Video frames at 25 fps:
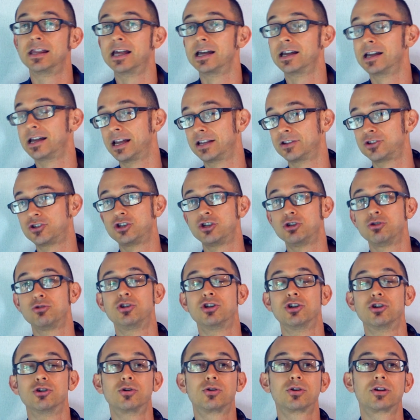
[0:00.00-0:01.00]
as you
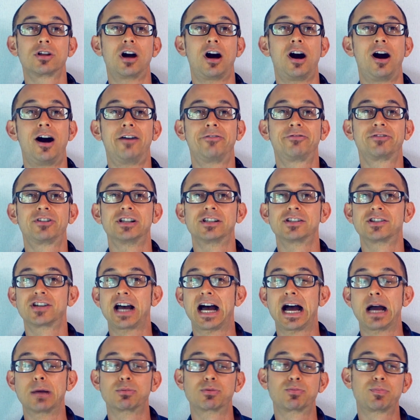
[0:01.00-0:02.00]
do.
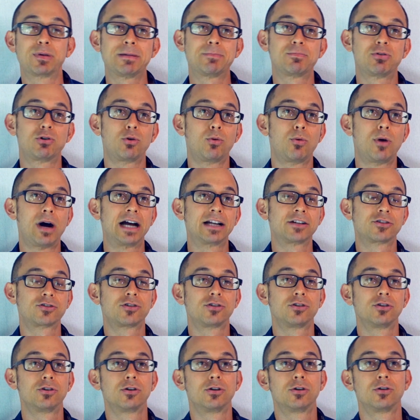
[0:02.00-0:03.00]
Oftentimes people want
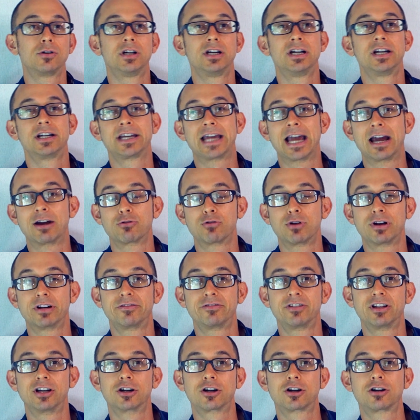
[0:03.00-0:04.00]
to get rid
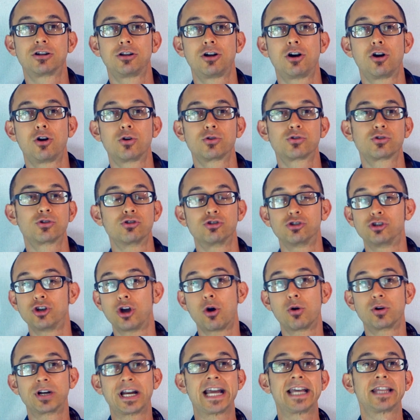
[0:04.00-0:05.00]
of their clothes or
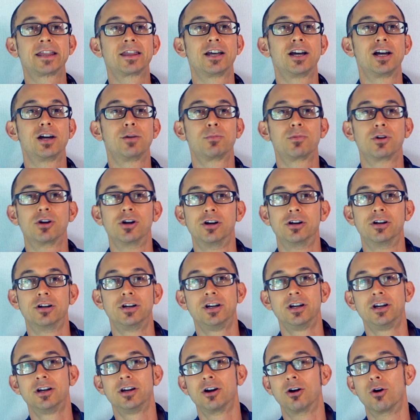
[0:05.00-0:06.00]
donate them
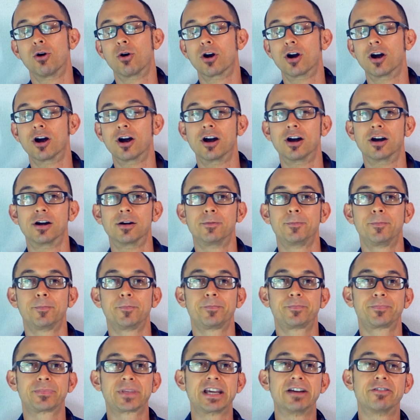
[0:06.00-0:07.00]
or
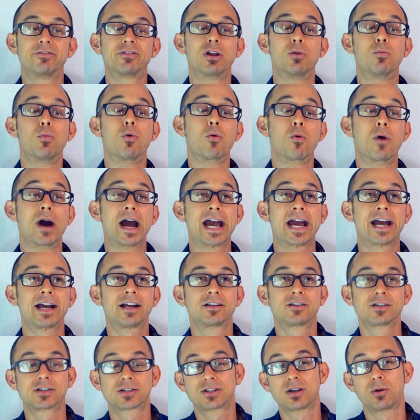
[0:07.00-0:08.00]
give them away
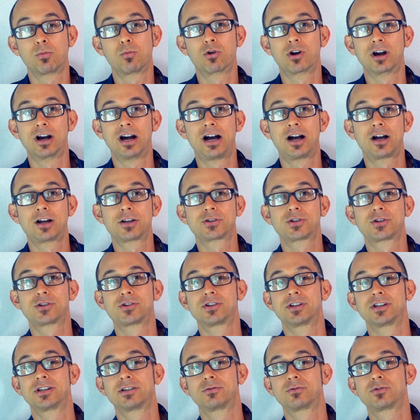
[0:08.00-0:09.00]
to somewhere
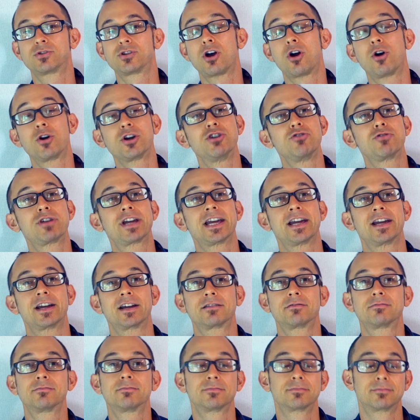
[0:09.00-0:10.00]
else. So you
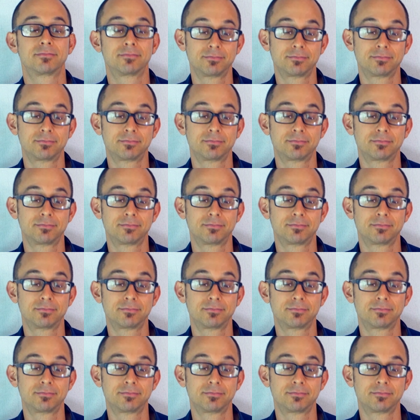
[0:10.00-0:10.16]
can